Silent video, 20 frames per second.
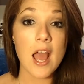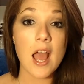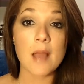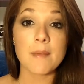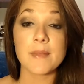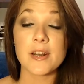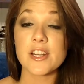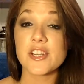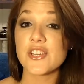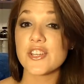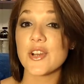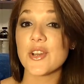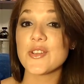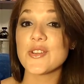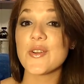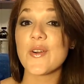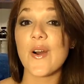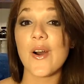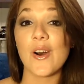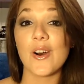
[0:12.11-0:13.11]
I'm going to show
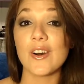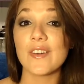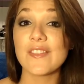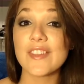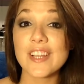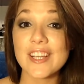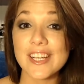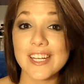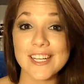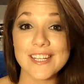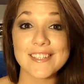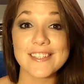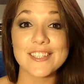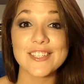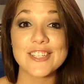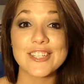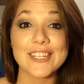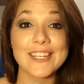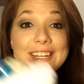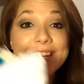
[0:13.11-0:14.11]
you all of the goodies
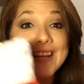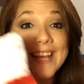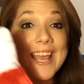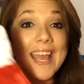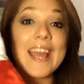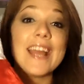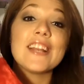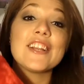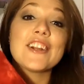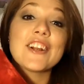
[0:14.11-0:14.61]
that you're going to get and